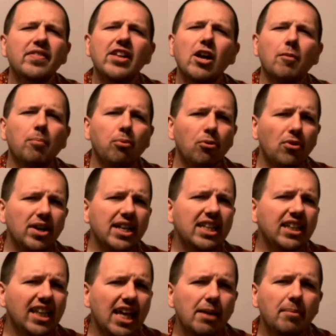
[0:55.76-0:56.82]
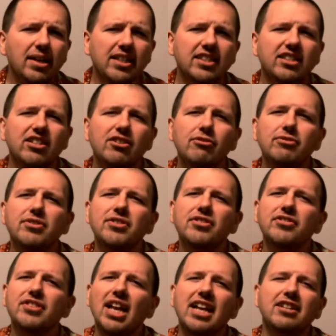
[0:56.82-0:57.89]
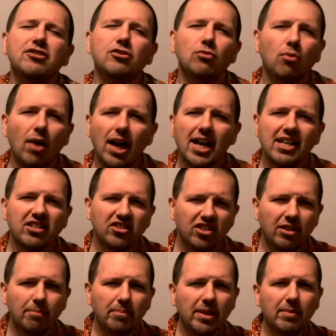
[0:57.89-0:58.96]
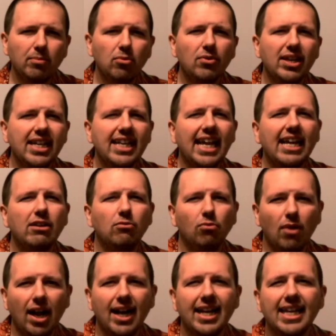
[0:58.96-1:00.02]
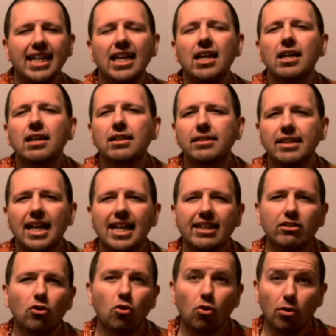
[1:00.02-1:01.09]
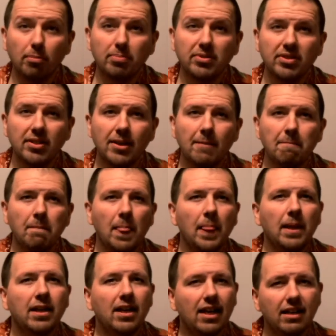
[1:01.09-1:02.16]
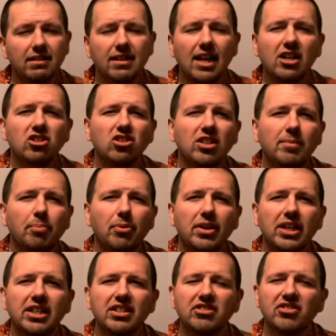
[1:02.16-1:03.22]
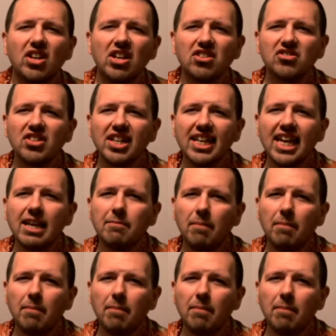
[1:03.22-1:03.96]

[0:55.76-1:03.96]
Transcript: They are pretty lame excuses as to why some people eat a rotting dead corpse. It is actually pretty disgusting